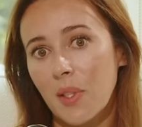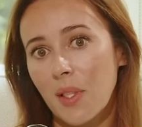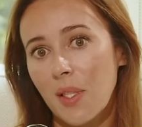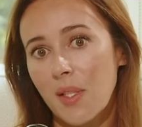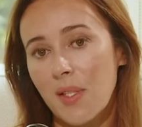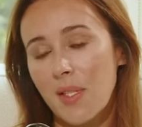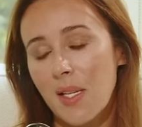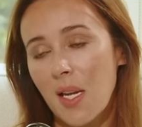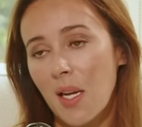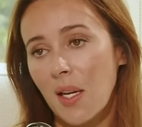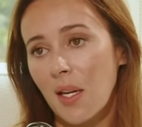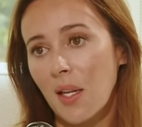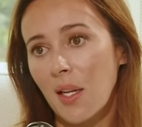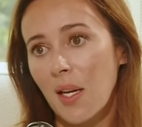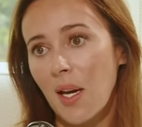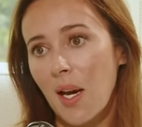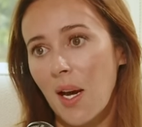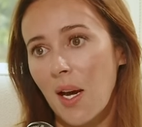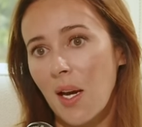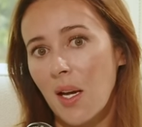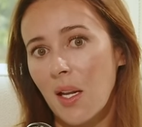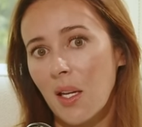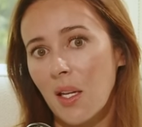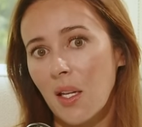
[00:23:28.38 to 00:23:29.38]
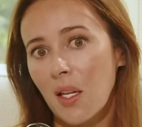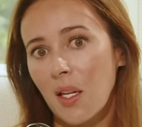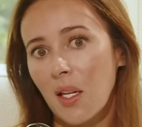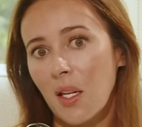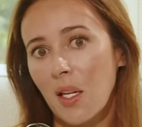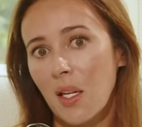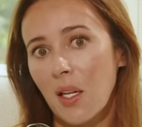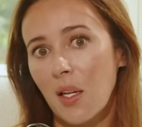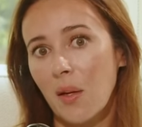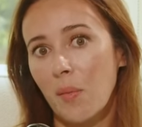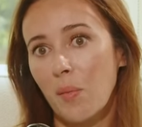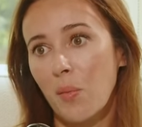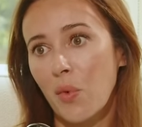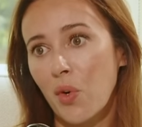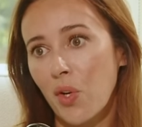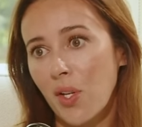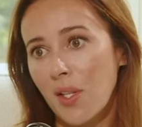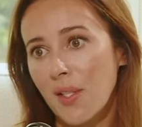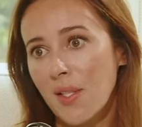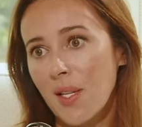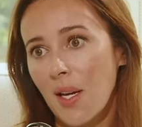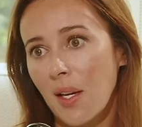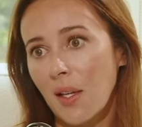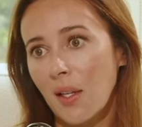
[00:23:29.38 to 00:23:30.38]
Senegal,
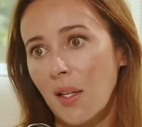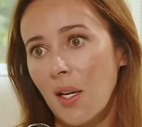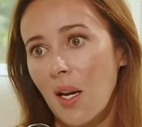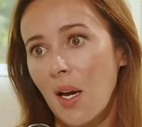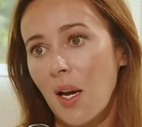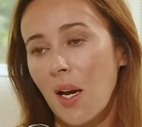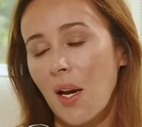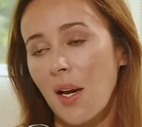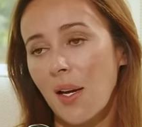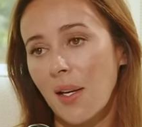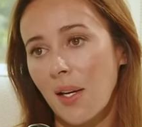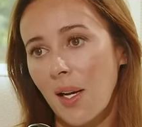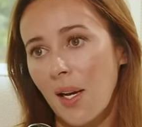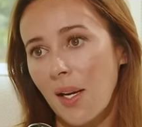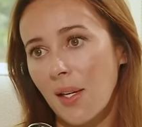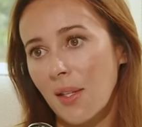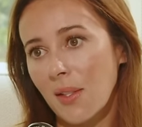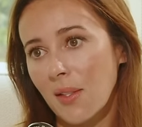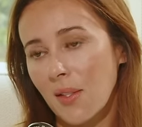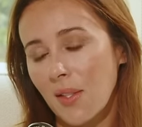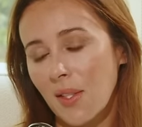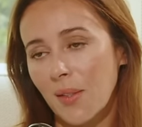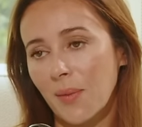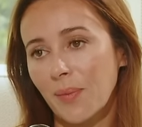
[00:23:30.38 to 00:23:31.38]
Mauritania, and Haiti.